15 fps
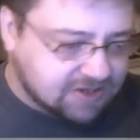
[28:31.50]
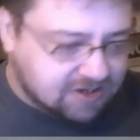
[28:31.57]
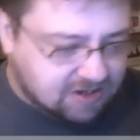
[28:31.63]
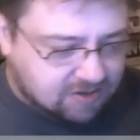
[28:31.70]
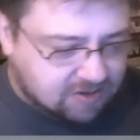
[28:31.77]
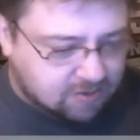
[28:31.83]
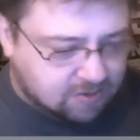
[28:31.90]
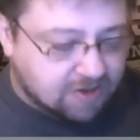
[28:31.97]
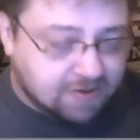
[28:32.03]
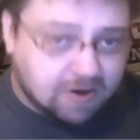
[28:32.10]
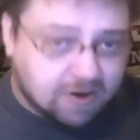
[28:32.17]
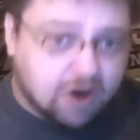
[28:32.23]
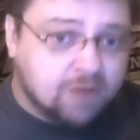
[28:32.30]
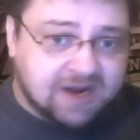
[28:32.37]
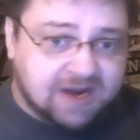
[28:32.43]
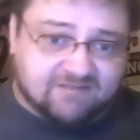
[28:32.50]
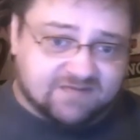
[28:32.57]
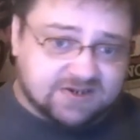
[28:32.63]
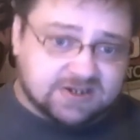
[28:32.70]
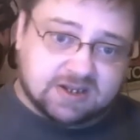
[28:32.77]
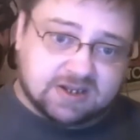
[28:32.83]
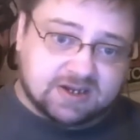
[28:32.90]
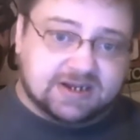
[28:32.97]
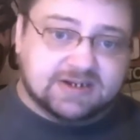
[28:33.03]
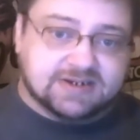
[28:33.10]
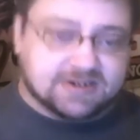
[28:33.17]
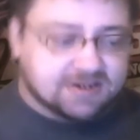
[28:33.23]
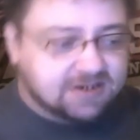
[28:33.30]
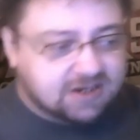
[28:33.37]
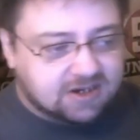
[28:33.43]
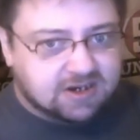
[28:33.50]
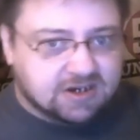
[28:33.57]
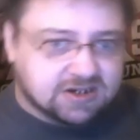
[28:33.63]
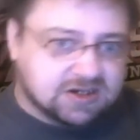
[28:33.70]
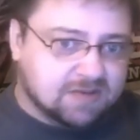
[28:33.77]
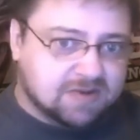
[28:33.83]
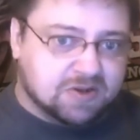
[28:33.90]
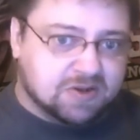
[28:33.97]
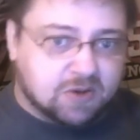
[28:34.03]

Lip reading: one of their home care facilities, and some